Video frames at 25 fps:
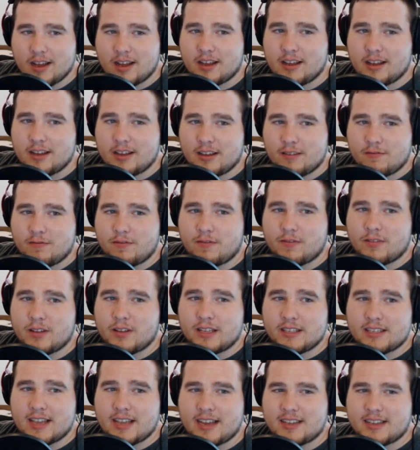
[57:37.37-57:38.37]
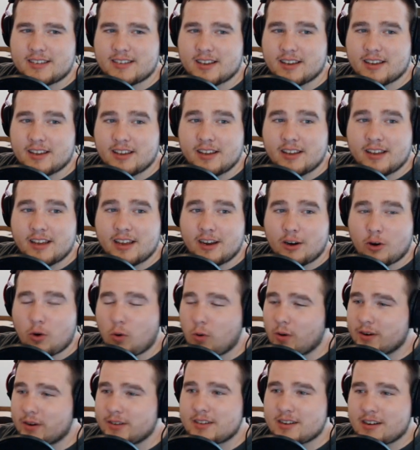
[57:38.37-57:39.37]
And it takes an
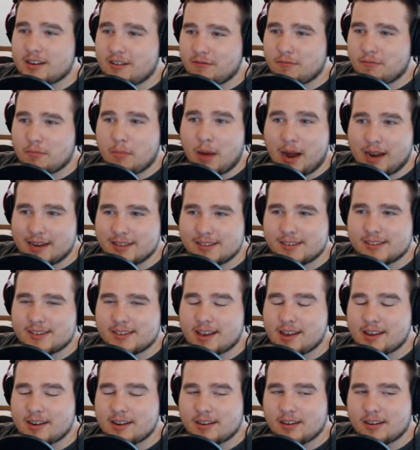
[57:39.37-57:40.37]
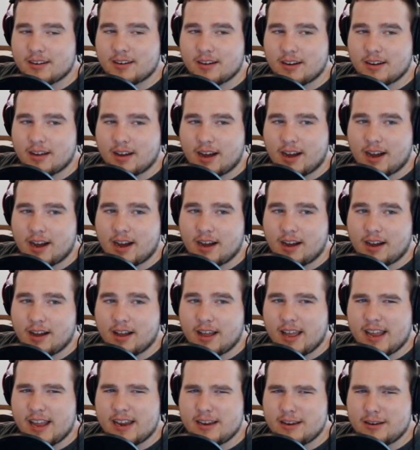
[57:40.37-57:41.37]
inquisitive mindset,
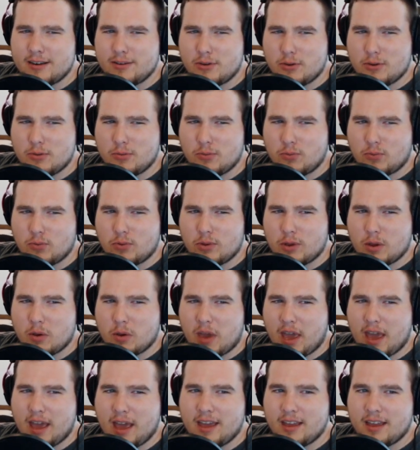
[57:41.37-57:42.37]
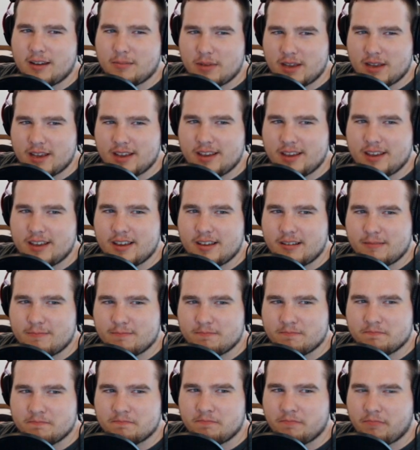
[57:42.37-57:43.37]
and you can't be
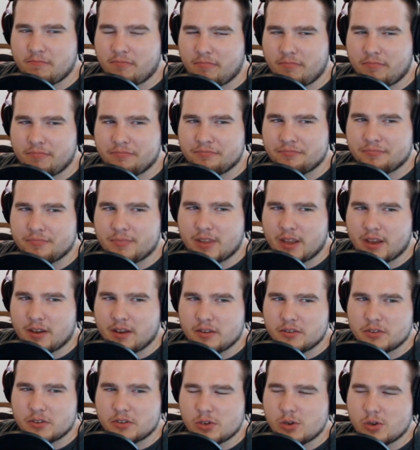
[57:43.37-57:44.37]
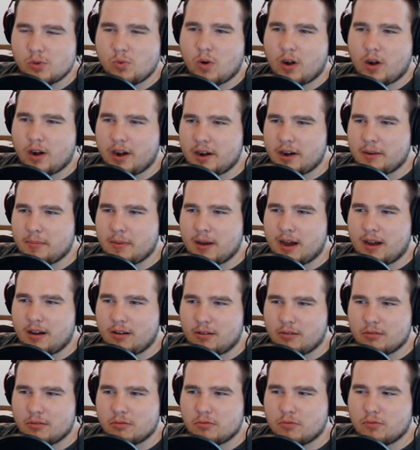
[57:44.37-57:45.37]
too worried
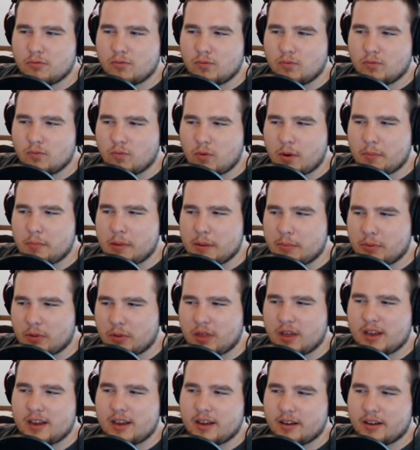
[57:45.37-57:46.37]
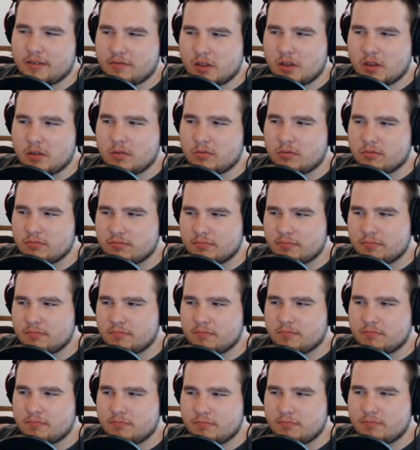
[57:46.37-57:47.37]
about what people think of you,
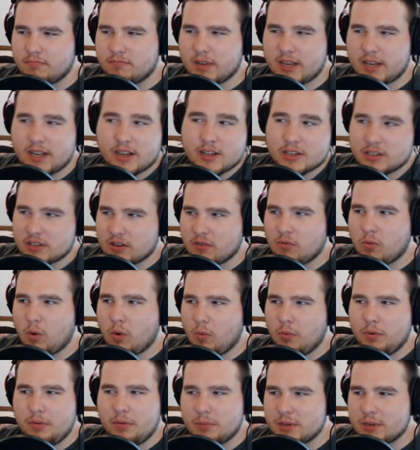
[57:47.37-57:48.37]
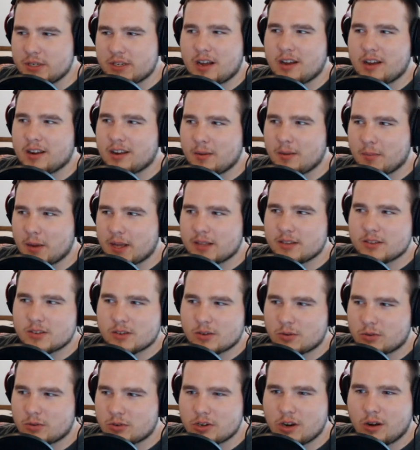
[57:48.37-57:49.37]
because of what we've been talking about this
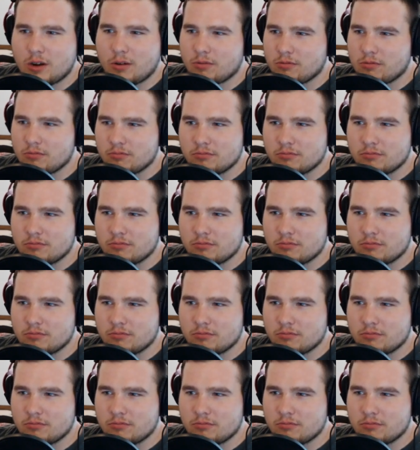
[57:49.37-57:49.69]
whole show.